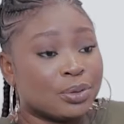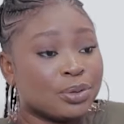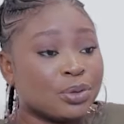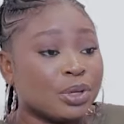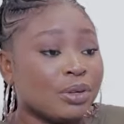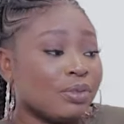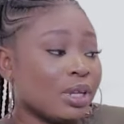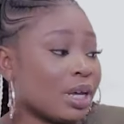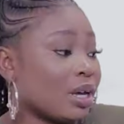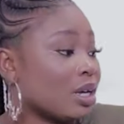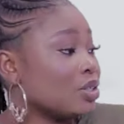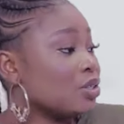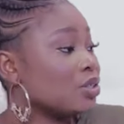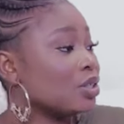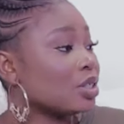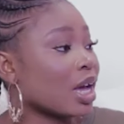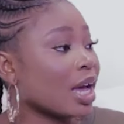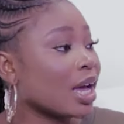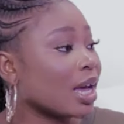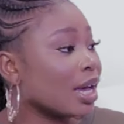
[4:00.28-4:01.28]
don't know if they are
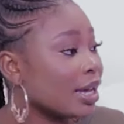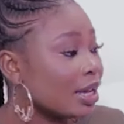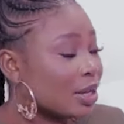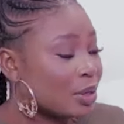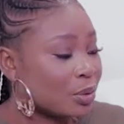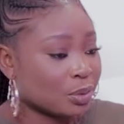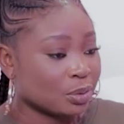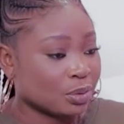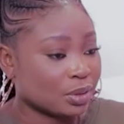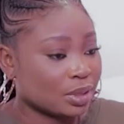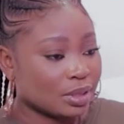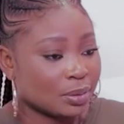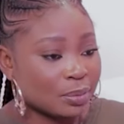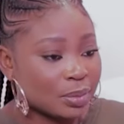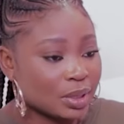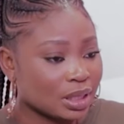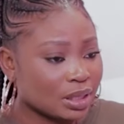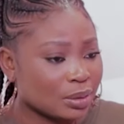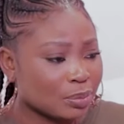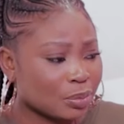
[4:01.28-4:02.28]
shy or
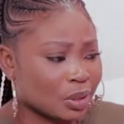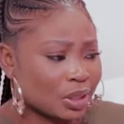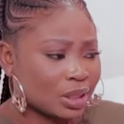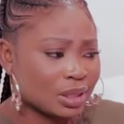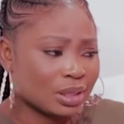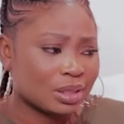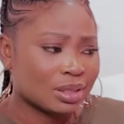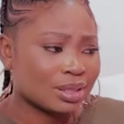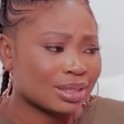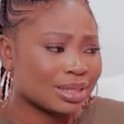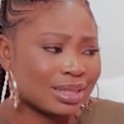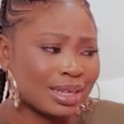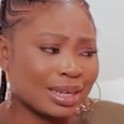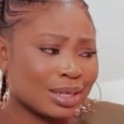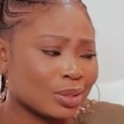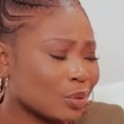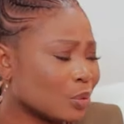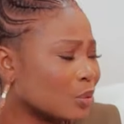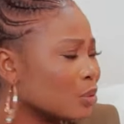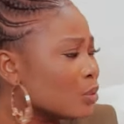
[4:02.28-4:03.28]
something, but
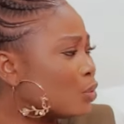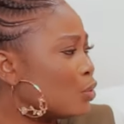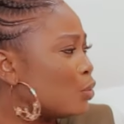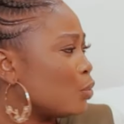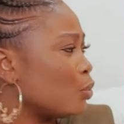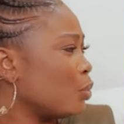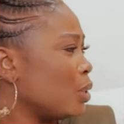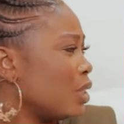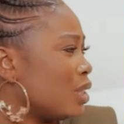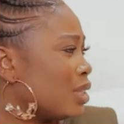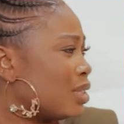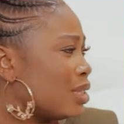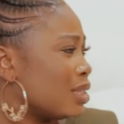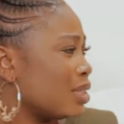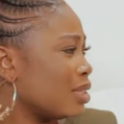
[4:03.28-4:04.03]
they don't do it.